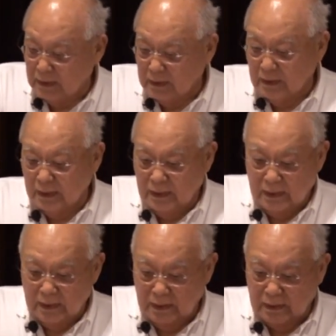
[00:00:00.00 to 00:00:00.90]

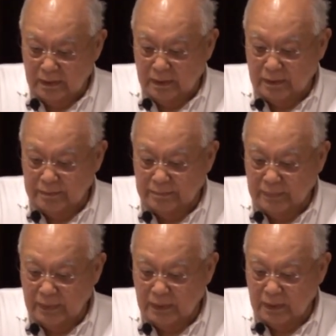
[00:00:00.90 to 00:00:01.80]
The, uh,
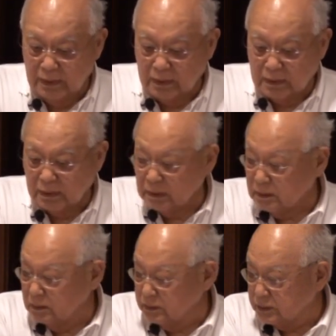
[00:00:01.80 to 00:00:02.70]
in
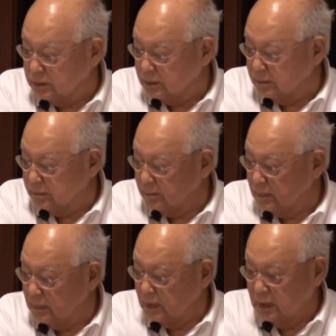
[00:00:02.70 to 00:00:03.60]
conclusion,
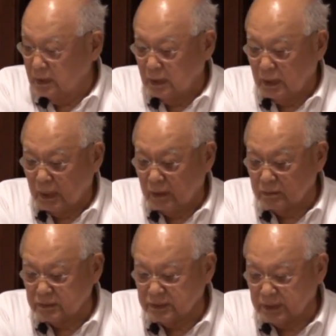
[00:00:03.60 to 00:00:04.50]
I
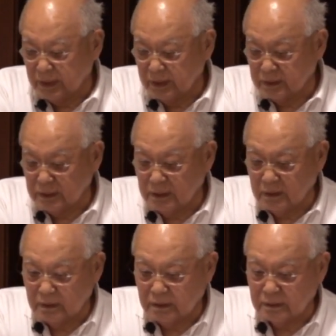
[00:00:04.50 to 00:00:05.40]
would say
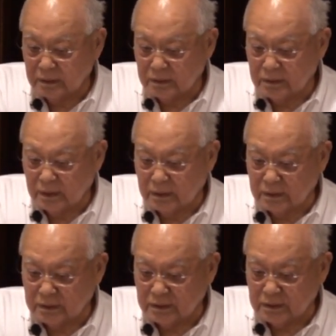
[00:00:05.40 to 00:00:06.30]
that
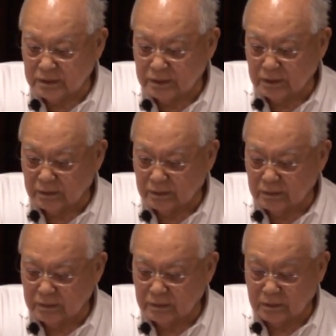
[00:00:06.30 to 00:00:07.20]
this is
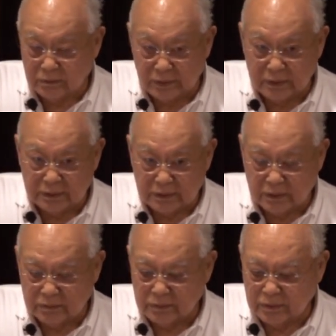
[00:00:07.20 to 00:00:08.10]
still the greatest
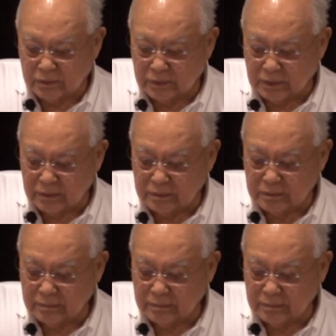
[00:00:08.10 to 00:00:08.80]
country in the world.